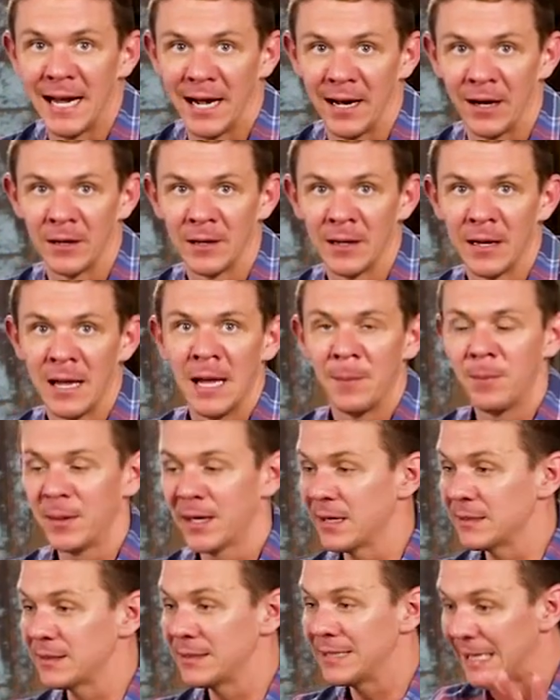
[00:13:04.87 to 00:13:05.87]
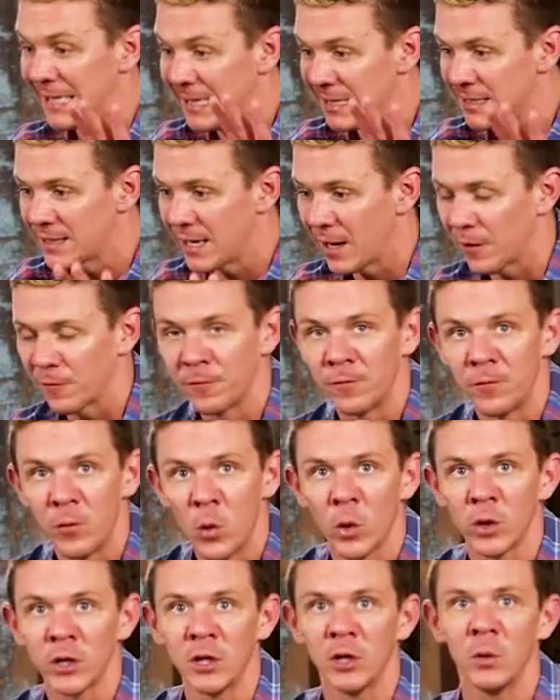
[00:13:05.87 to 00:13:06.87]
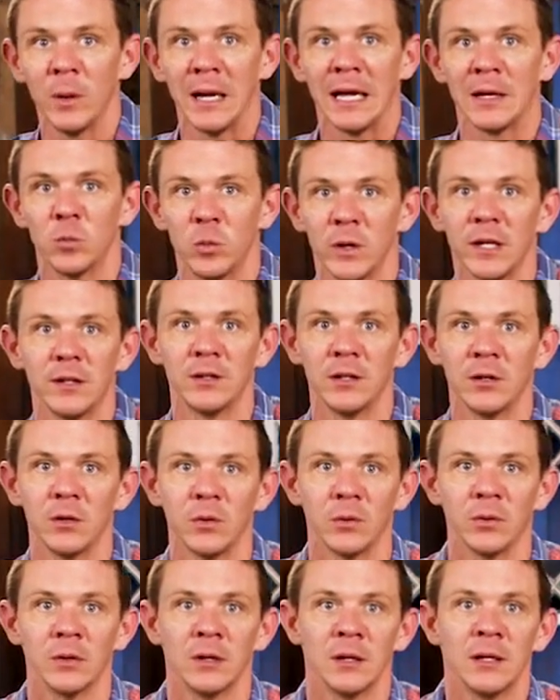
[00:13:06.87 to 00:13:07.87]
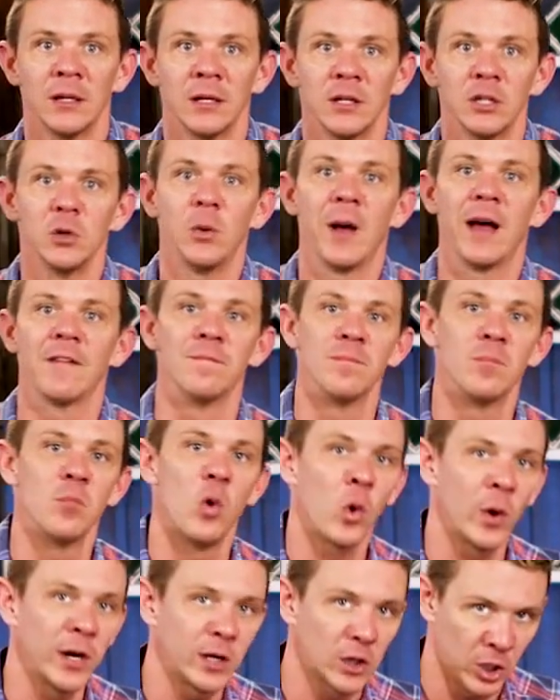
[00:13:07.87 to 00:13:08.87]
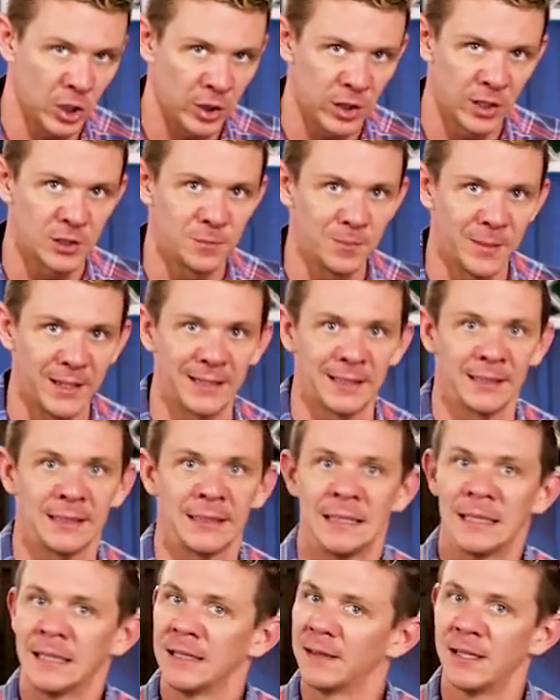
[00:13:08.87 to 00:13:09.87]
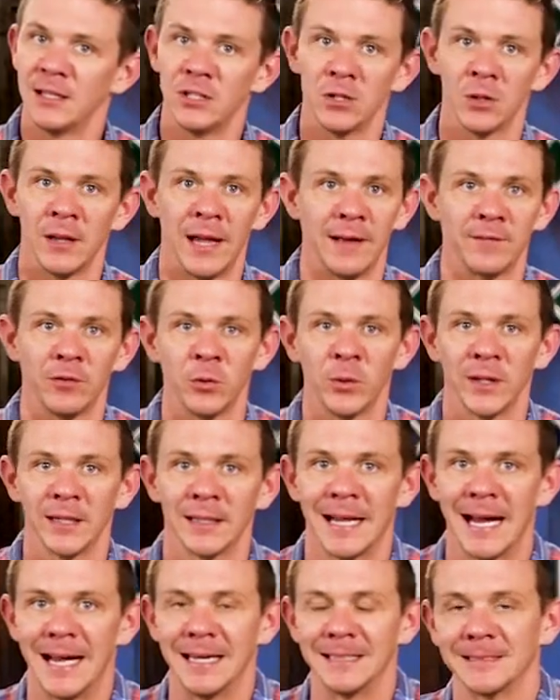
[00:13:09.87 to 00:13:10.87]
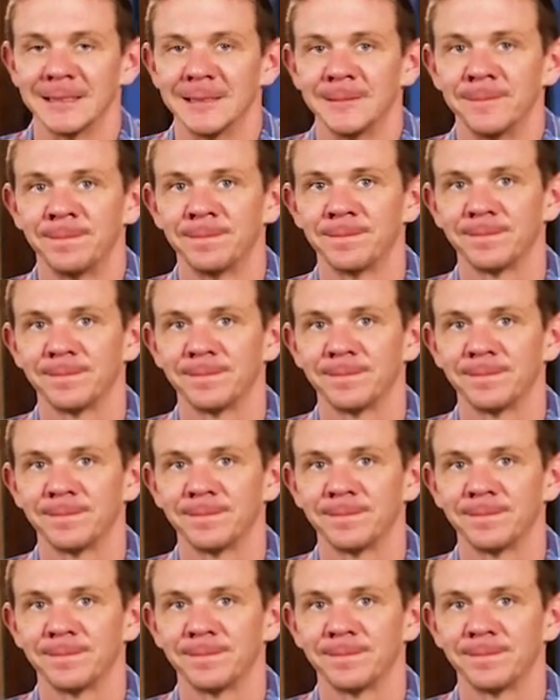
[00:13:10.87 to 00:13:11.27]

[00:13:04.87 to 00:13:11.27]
there for you and with you, you have more encouragement than you'll ever realize.